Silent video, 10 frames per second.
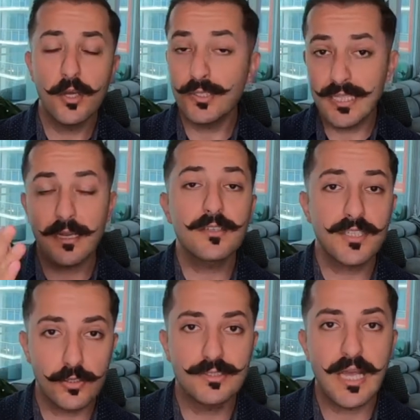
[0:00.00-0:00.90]
or
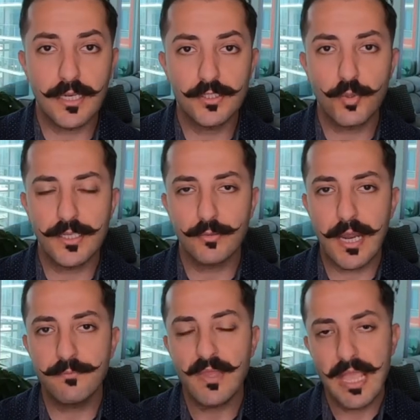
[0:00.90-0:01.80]
$1.10, or $1.20,
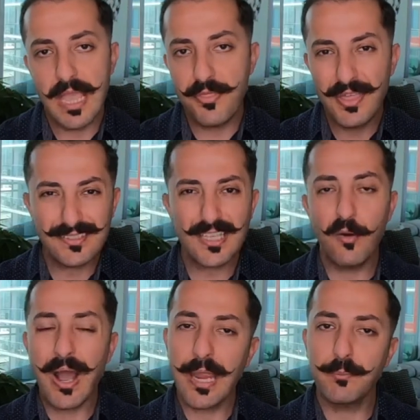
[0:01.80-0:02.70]
right? And that's
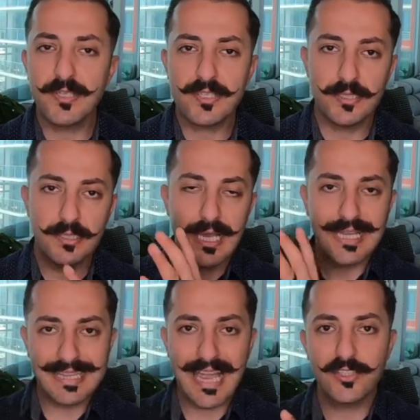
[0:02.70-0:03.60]
how I personally
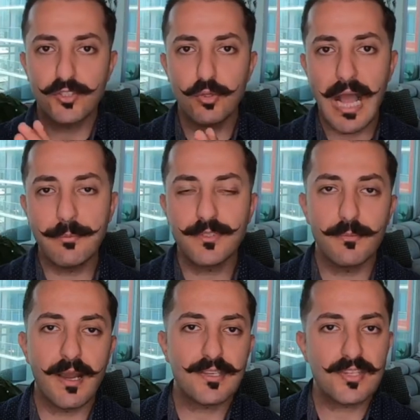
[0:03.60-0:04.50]
like to
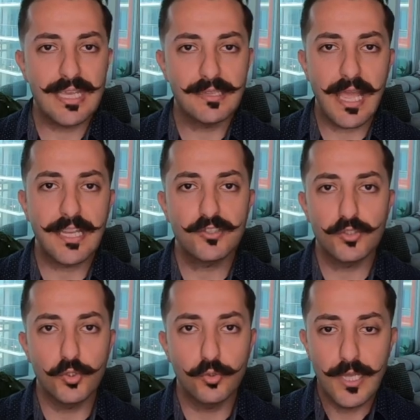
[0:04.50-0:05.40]
optimize and like
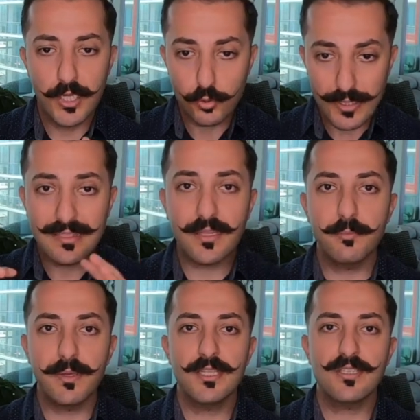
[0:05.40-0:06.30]
to create the
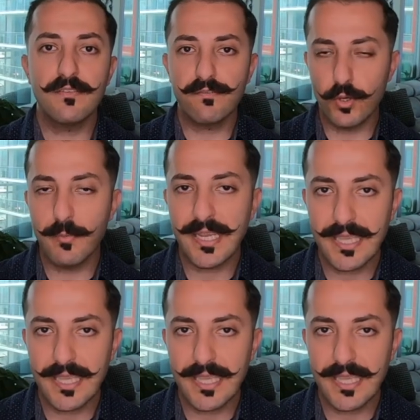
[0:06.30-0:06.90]
bids for my